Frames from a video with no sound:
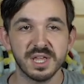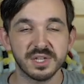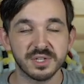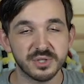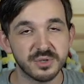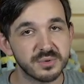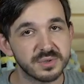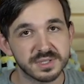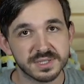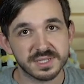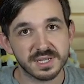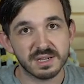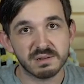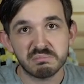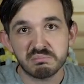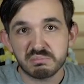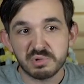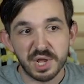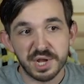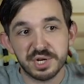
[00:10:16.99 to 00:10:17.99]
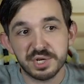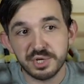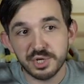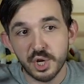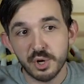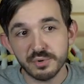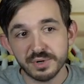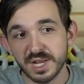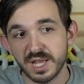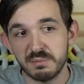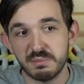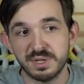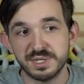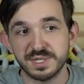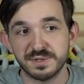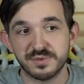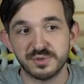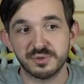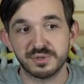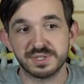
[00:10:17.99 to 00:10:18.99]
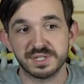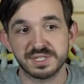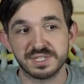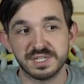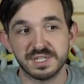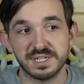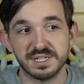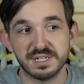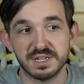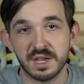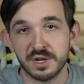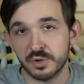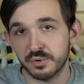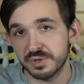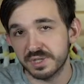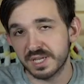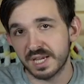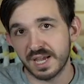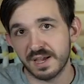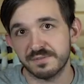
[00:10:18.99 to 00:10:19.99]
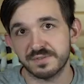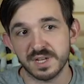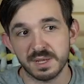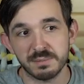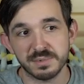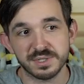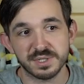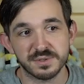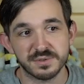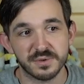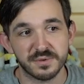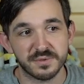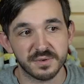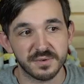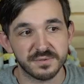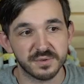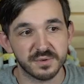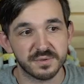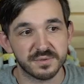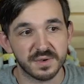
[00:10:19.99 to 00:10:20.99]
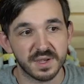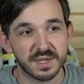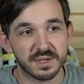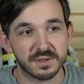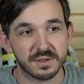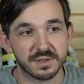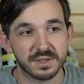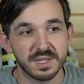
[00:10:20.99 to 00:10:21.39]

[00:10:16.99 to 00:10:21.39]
you instead take no damage if you succeed and only half damage if you fail.